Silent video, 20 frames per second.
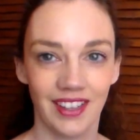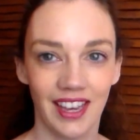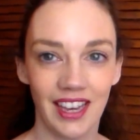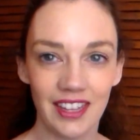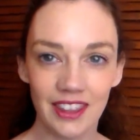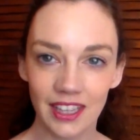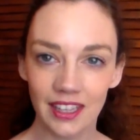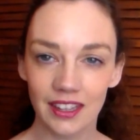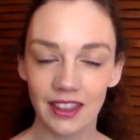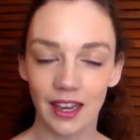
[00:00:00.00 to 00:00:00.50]
I
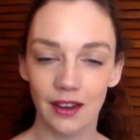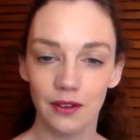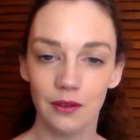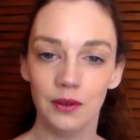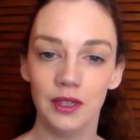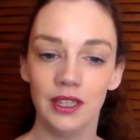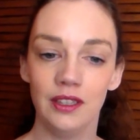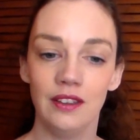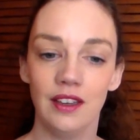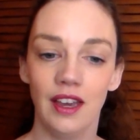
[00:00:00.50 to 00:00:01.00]
think that
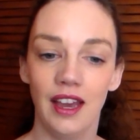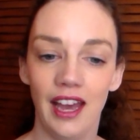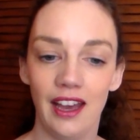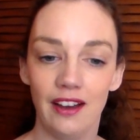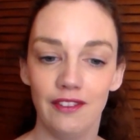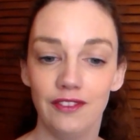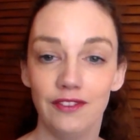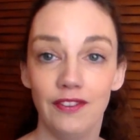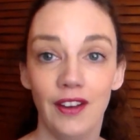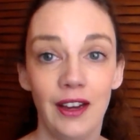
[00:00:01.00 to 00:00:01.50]
we
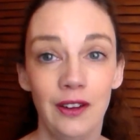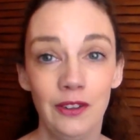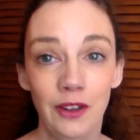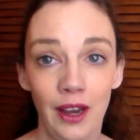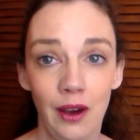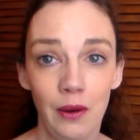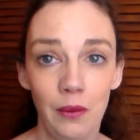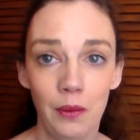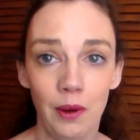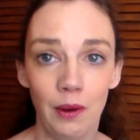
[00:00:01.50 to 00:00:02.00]
have found
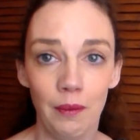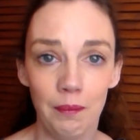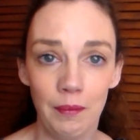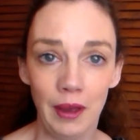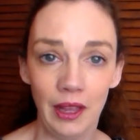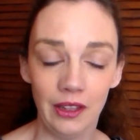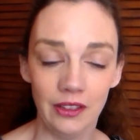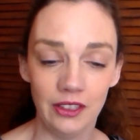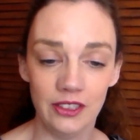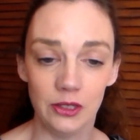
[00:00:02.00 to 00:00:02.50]
out what
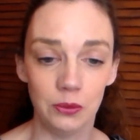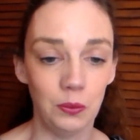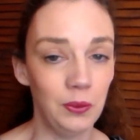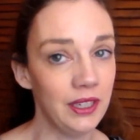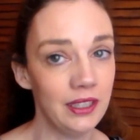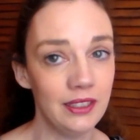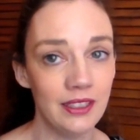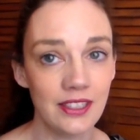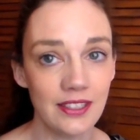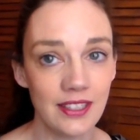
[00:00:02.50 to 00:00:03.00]
Melanie's
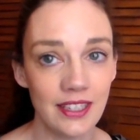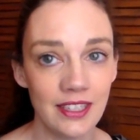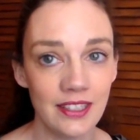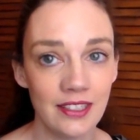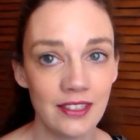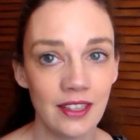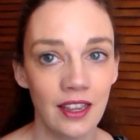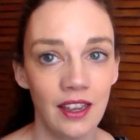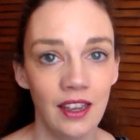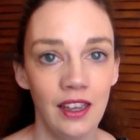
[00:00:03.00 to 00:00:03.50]
weakness
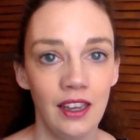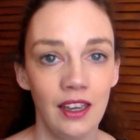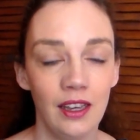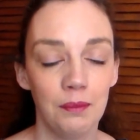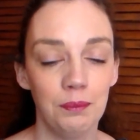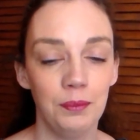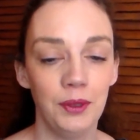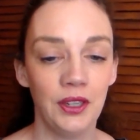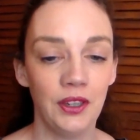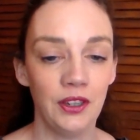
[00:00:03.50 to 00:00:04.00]
is,
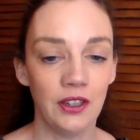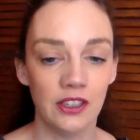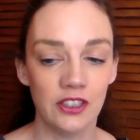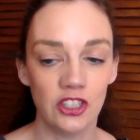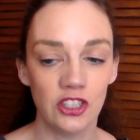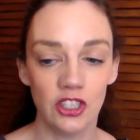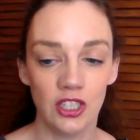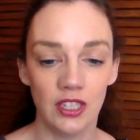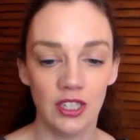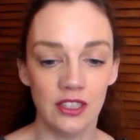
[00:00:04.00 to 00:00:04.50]

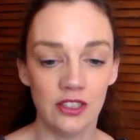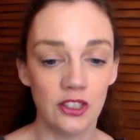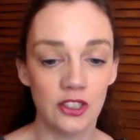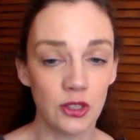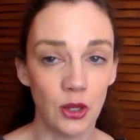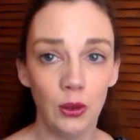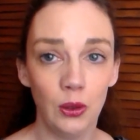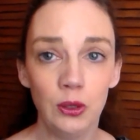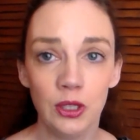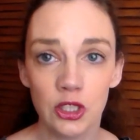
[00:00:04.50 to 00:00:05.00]
because she is
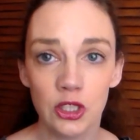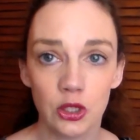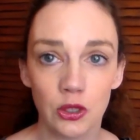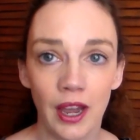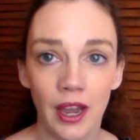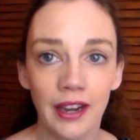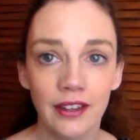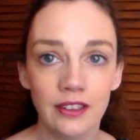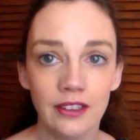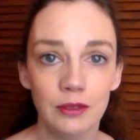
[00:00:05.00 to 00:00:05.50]
so
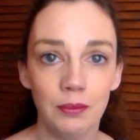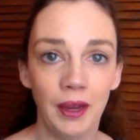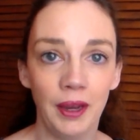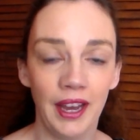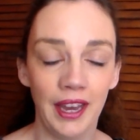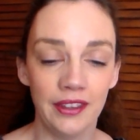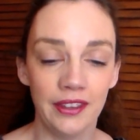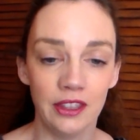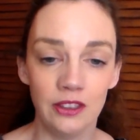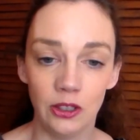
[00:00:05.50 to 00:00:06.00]
distracted
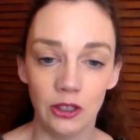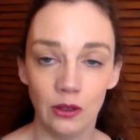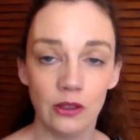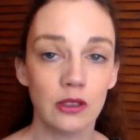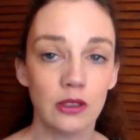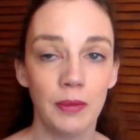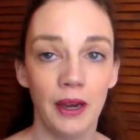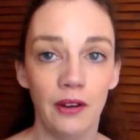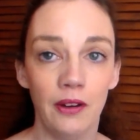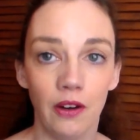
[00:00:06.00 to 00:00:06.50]
by the news
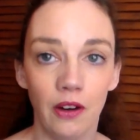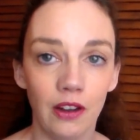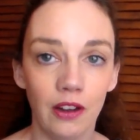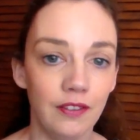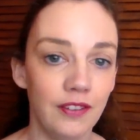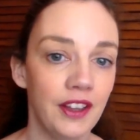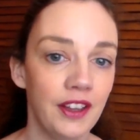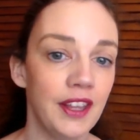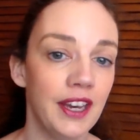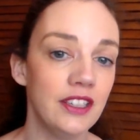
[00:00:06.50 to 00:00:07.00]
about
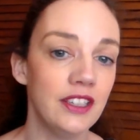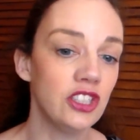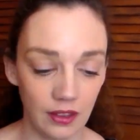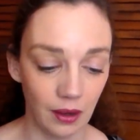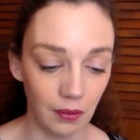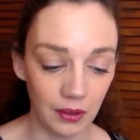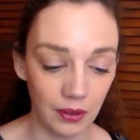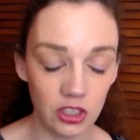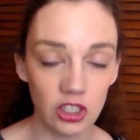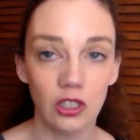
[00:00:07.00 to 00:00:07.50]
Oliver
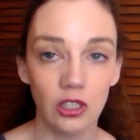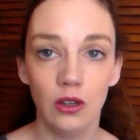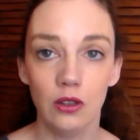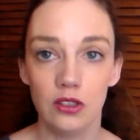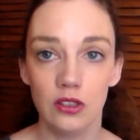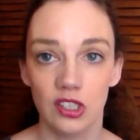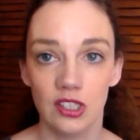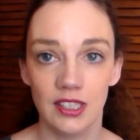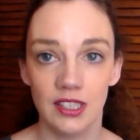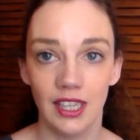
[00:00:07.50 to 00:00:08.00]
that when she goes
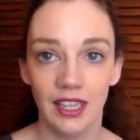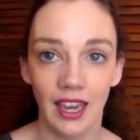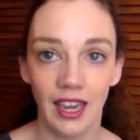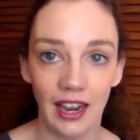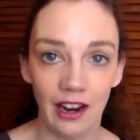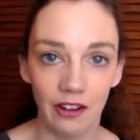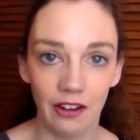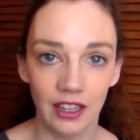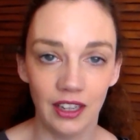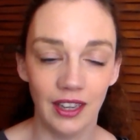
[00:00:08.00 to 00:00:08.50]
to see
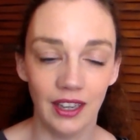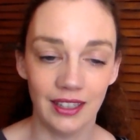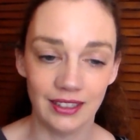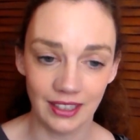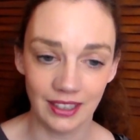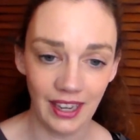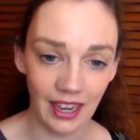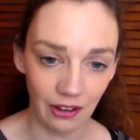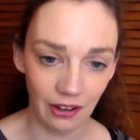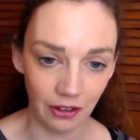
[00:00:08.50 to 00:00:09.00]
Carrie
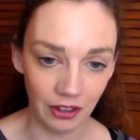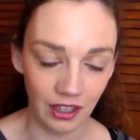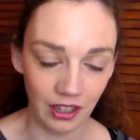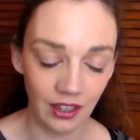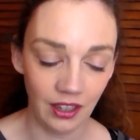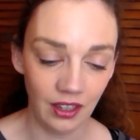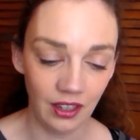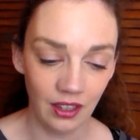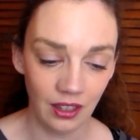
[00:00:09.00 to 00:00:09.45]
and Kerry,